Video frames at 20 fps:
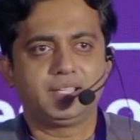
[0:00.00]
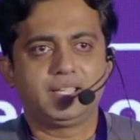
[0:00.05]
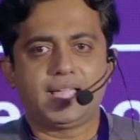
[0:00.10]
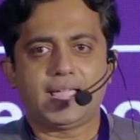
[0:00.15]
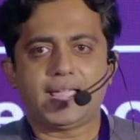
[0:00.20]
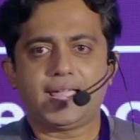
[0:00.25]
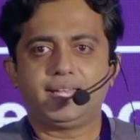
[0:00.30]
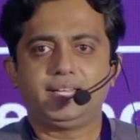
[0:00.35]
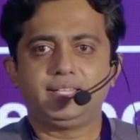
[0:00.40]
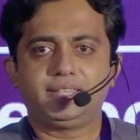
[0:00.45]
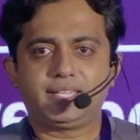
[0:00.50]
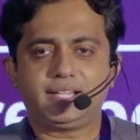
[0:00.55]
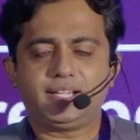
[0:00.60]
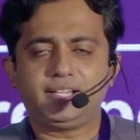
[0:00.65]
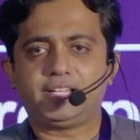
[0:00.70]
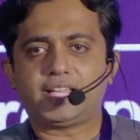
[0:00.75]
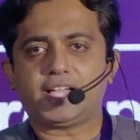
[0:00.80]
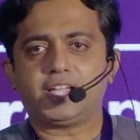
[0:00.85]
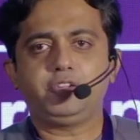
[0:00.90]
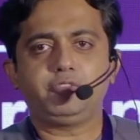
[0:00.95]
and then
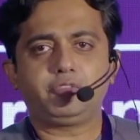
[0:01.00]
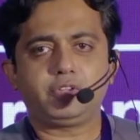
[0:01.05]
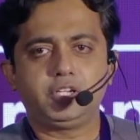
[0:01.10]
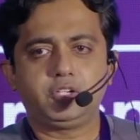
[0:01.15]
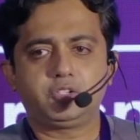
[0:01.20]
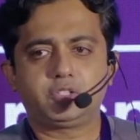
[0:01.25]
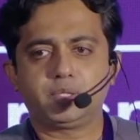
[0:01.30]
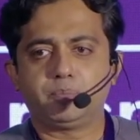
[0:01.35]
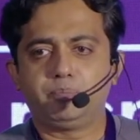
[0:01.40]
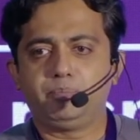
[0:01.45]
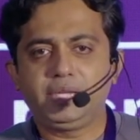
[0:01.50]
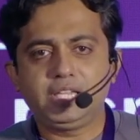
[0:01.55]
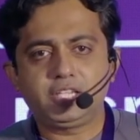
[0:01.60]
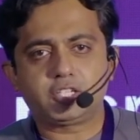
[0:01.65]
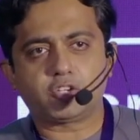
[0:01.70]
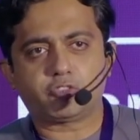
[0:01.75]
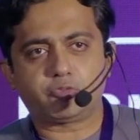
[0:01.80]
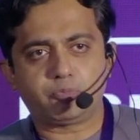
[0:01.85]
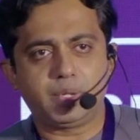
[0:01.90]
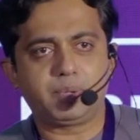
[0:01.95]
dive into the meat
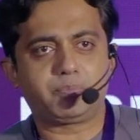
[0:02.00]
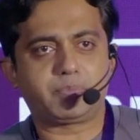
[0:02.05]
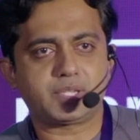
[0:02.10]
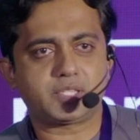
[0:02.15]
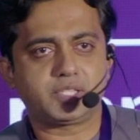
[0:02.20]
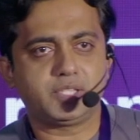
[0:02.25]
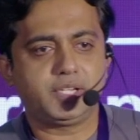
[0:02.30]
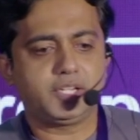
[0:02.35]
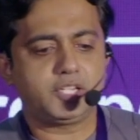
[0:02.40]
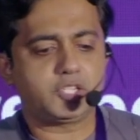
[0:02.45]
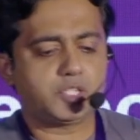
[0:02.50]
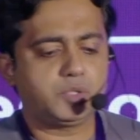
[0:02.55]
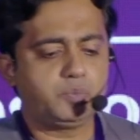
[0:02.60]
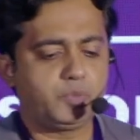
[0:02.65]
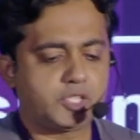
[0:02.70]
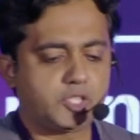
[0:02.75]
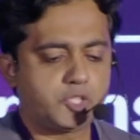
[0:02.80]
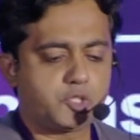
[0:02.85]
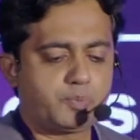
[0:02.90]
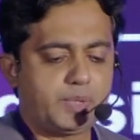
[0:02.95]
of my presentation,
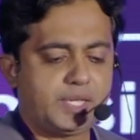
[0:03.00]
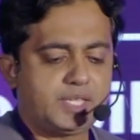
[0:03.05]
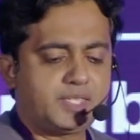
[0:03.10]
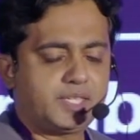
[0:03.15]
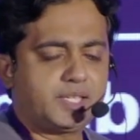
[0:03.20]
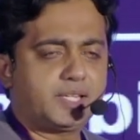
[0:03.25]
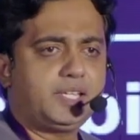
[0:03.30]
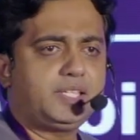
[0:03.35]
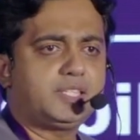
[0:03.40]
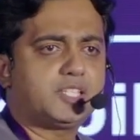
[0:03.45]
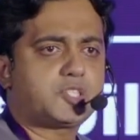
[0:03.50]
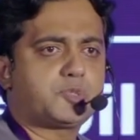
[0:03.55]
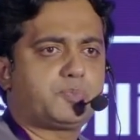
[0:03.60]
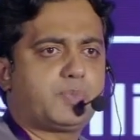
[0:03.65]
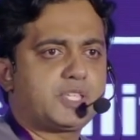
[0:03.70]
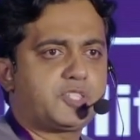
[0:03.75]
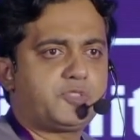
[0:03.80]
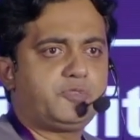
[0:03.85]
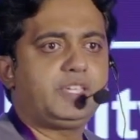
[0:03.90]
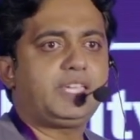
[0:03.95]
which is basically the
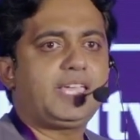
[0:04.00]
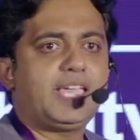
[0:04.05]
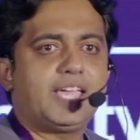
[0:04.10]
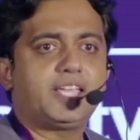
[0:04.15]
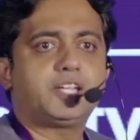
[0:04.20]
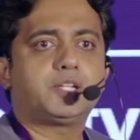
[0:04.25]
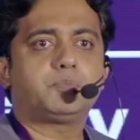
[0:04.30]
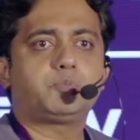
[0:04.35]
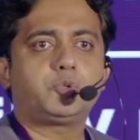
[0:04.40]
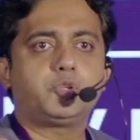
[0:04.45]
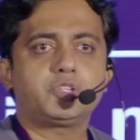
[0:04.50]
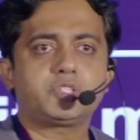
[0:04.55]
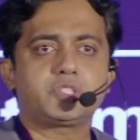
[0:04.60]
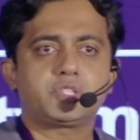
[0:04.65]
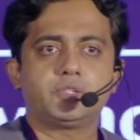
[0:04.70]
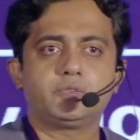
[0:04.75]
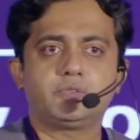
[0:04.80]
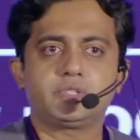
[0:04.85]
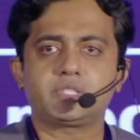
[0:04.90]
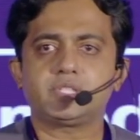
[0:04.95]
specific AWS
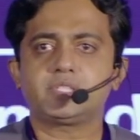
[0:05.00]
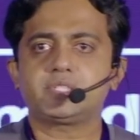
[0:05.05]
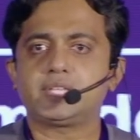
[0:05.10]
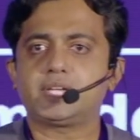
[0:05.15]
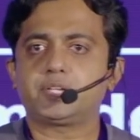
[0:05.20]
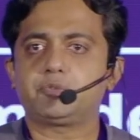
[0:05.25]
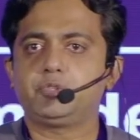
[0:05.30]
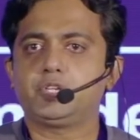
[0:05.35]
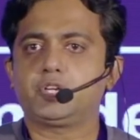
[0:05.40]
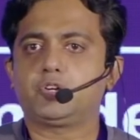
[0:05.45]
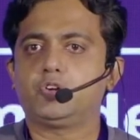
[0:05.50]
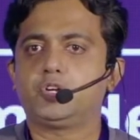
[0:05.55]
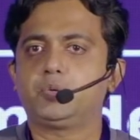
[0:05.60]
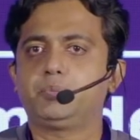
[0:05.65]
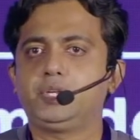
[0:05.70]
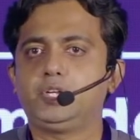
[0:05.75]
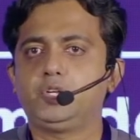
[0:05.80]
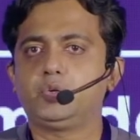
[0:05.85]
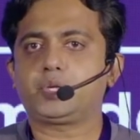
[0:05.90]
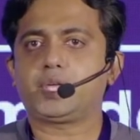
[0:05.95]
services that we are going to
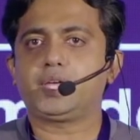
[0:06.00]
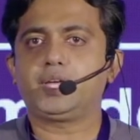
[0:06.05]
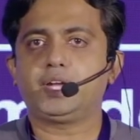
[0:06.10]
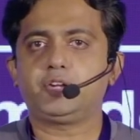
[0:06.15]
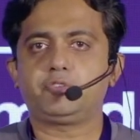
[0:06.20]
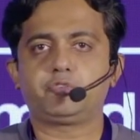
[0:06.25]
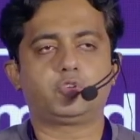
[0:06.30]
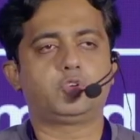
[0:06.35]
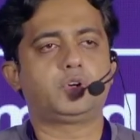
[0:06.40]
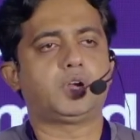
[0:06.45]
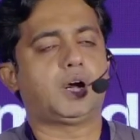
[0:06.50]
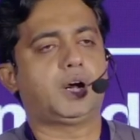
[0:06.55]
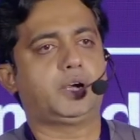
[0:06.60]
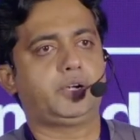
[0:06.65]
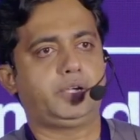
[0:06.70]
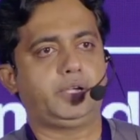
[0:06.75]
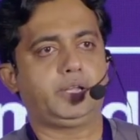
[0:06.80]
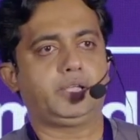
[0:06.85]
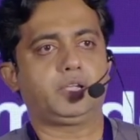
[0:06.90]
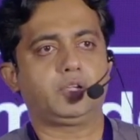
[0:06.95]
be looking at for
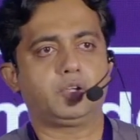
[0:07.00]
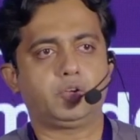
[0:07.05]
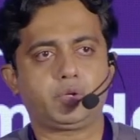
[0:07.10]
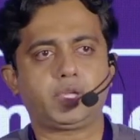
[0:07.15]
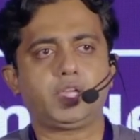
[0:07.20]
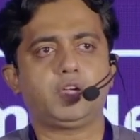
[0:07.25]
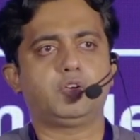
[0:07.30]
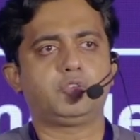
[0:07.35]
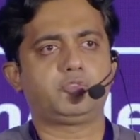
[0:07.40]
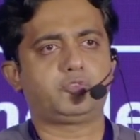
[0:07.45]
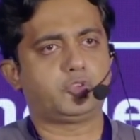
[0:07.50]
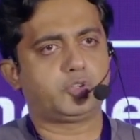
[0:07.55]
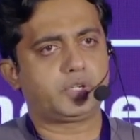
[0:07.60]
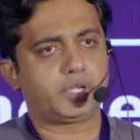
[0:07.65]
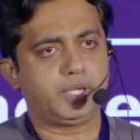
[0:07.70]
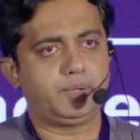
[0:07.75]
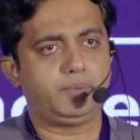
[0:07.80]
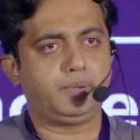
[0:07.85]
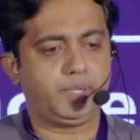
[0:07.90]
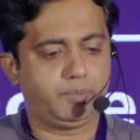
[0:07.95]
hardening, okay, or for
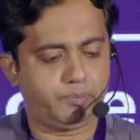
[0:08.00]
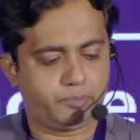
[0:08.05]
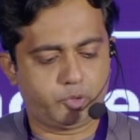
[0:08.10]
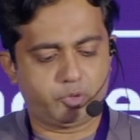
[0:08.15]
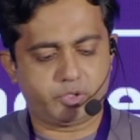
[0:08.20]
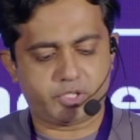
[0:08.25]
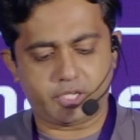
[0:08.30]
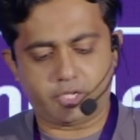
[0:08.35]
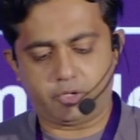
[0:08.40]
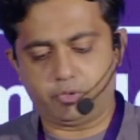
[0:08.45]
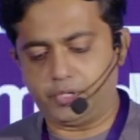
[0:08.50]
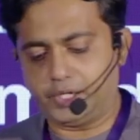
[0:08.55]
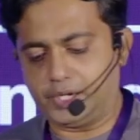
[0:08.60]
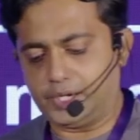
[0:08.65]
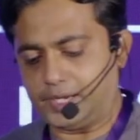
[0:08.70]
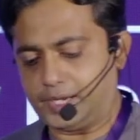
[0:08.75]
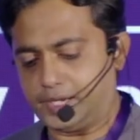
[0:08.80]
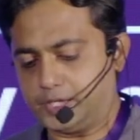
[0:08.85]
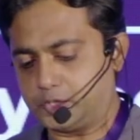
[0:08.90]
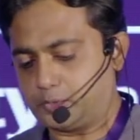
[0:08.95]
improved security
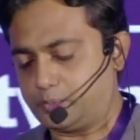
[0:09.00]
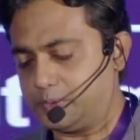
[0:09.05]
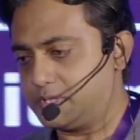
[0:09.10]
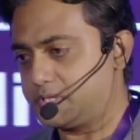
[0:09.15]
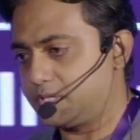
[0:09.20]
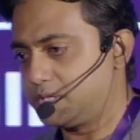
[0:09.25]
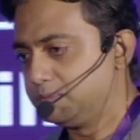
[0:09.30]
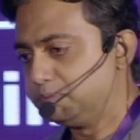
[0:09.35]
enhancements.